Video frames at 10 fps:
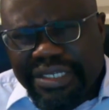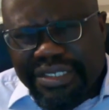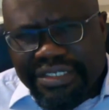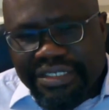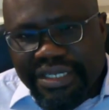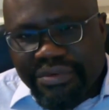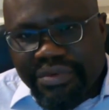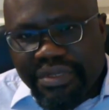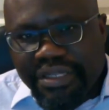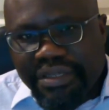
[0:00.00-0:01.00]
chances that
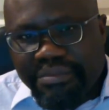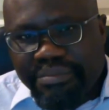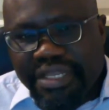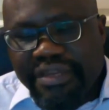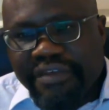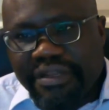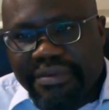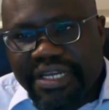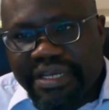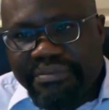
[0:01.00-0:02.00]
we may
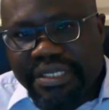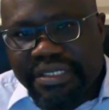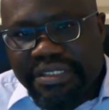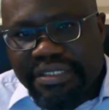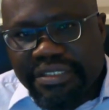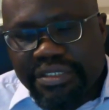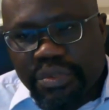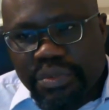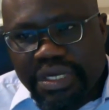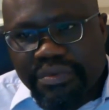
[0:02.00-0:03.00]
develop diabetes.
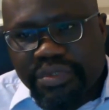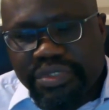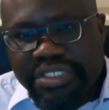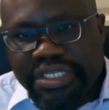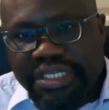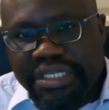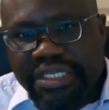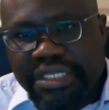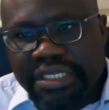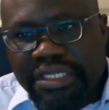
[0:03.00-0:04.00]
So I would
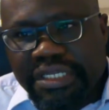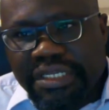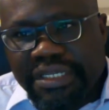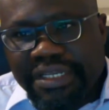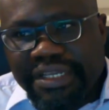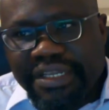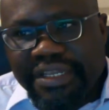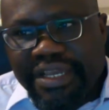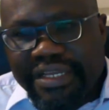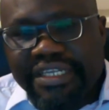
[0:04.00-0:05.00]
say
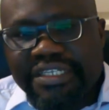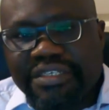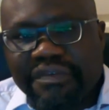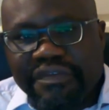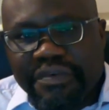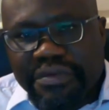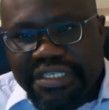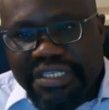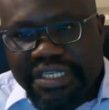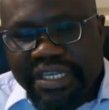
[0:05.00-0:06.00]
at the age of
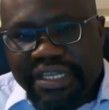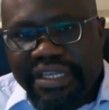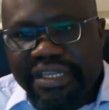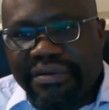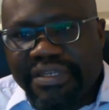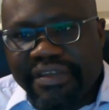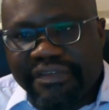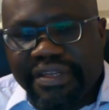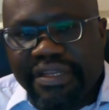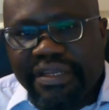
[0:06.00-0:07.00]
40,
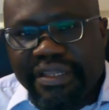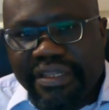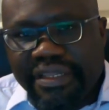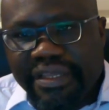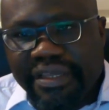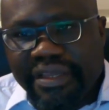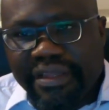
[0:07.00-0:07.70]
definitely,